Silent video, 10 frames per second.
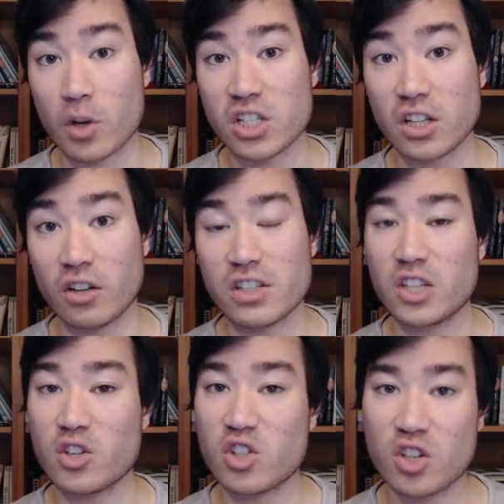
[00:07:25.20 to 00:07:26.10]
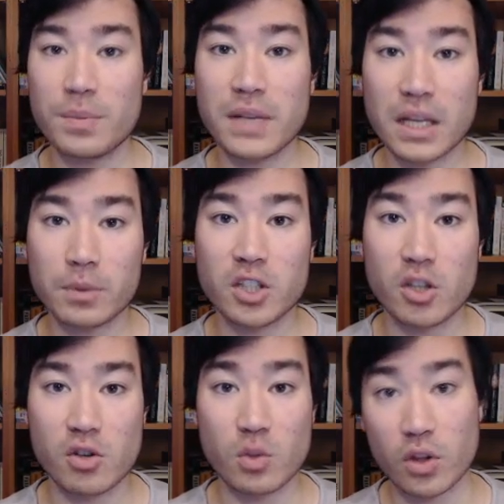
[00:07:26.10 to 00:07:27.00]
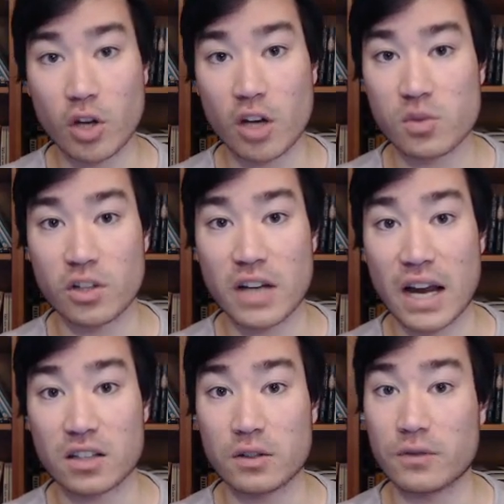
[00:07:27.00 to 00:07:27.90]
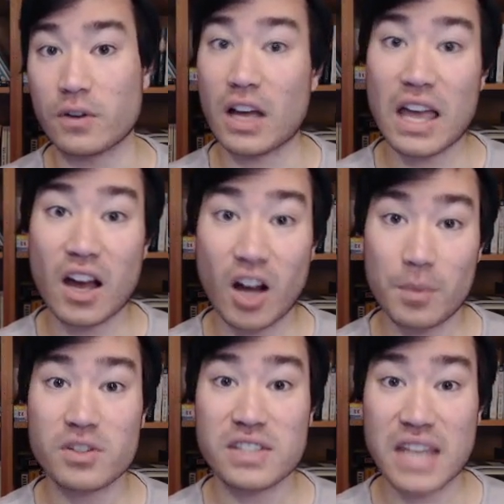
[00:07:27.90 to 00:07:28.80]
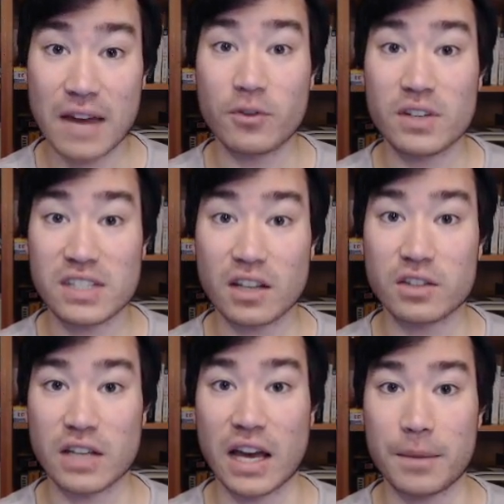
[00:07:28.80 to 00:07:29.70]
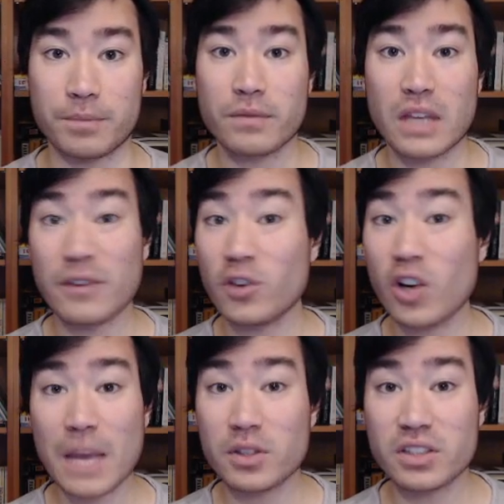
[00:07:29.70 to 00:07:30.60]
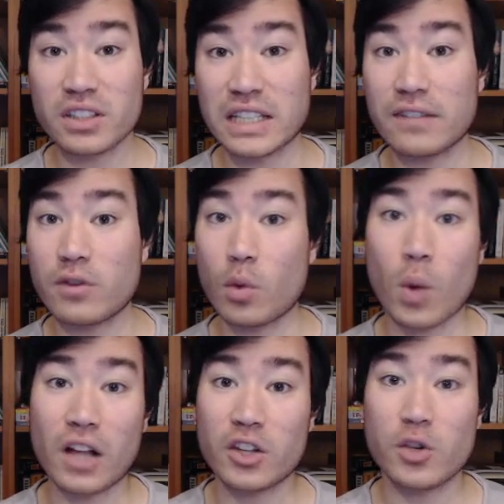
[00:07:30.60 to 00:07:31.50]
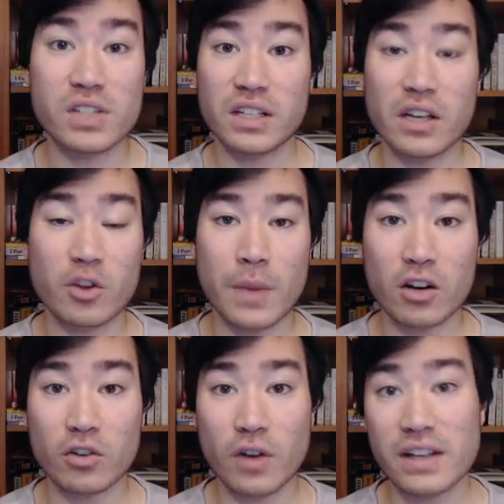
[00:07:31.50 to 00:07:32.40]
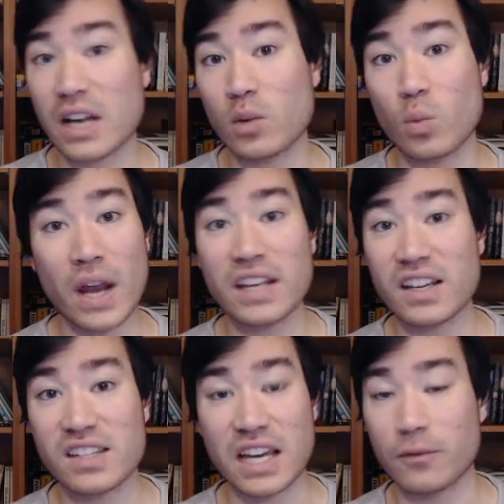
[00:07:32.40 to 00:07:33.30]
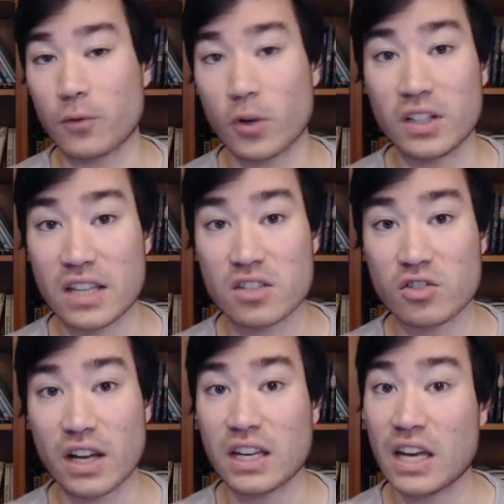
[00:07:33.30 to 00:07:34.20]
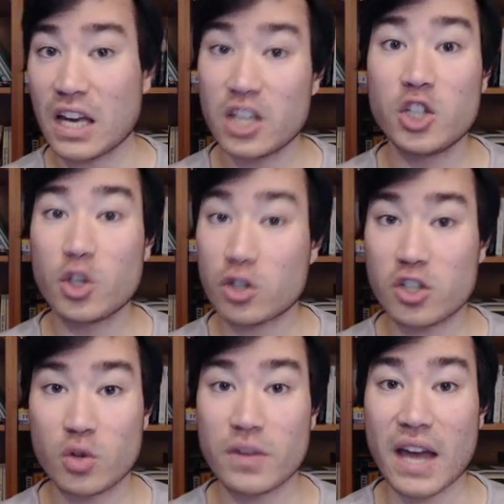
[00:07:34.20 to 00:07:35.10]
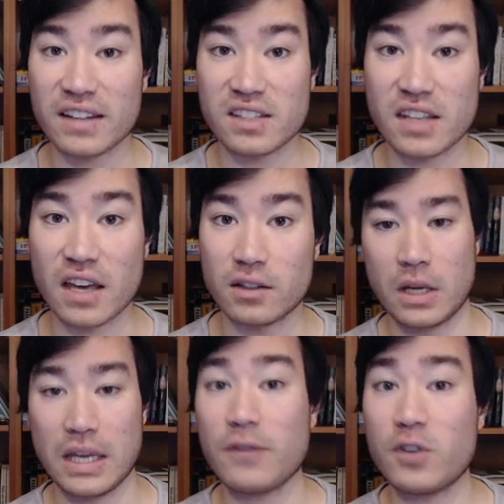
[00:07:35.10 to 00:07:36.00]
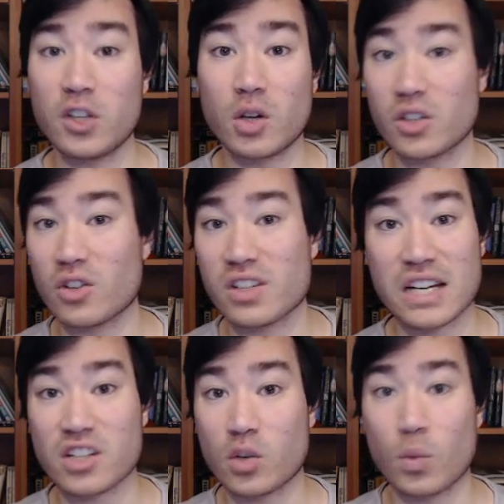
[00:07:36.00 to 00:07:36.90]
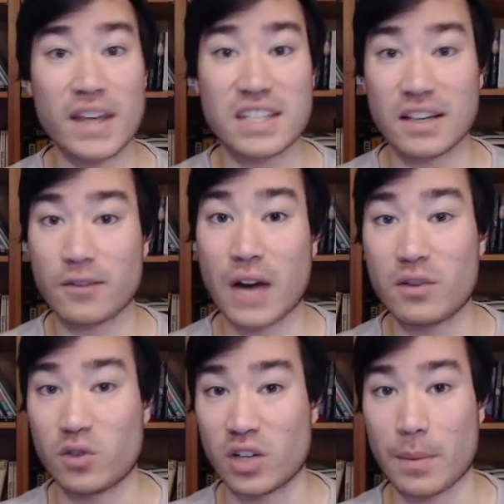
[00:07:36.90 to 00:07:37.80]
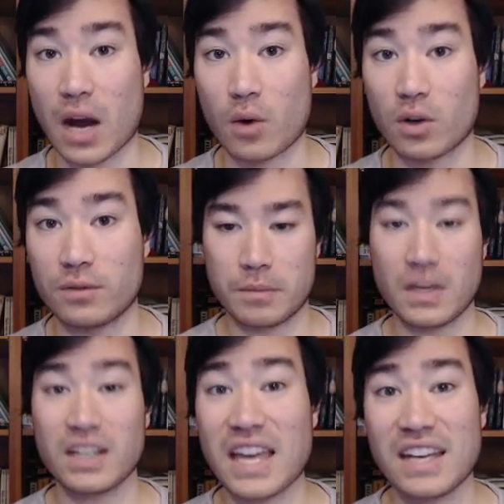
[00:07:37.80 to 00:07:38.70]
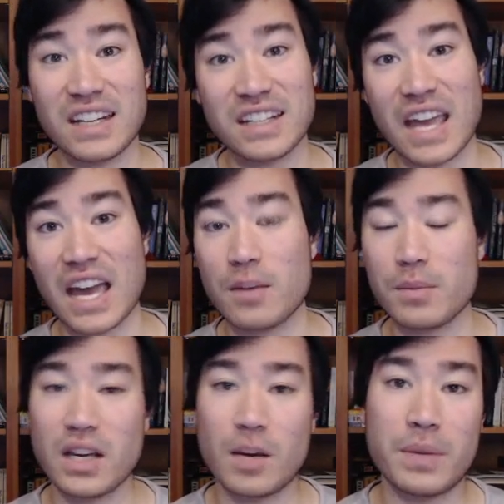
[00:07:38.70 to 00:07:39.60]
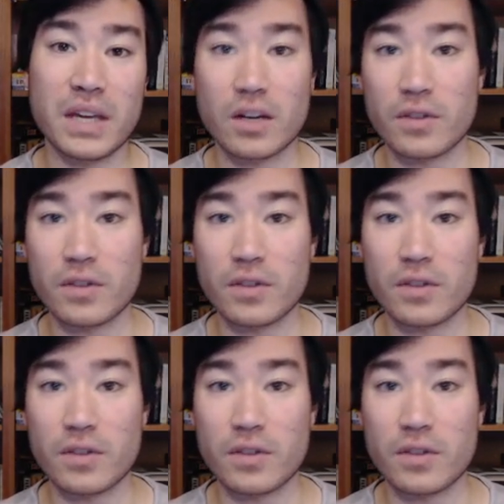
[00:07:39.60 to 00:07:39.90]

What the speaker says: shields, you should be able to use it with Ossuary active almost every single time. If you're able to live while using another Mirror End and waiting a second for your Deathstrike, you should do that instead. If you don't, you're essentially wasting 5 runic power. Again, it can be a bit of a